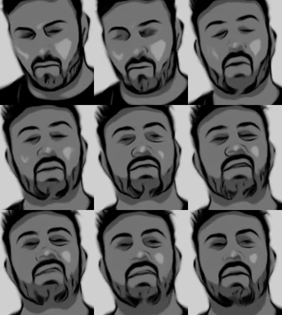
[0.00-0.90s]

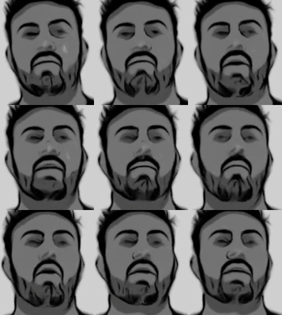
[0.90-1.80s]
First, find a
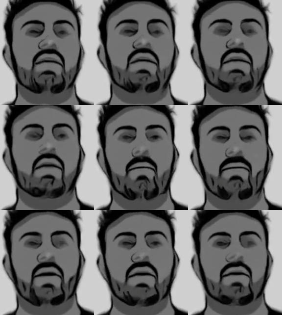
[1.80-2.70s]
marketing
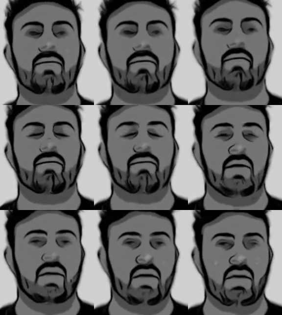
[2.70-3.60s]
company.
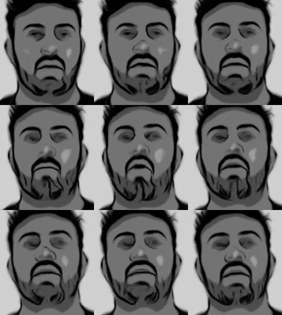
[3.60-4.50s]
The
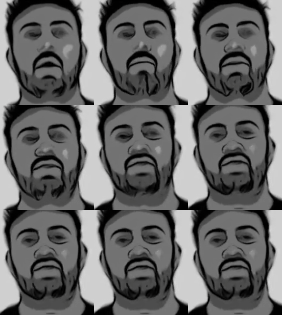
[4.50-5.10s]
marketing company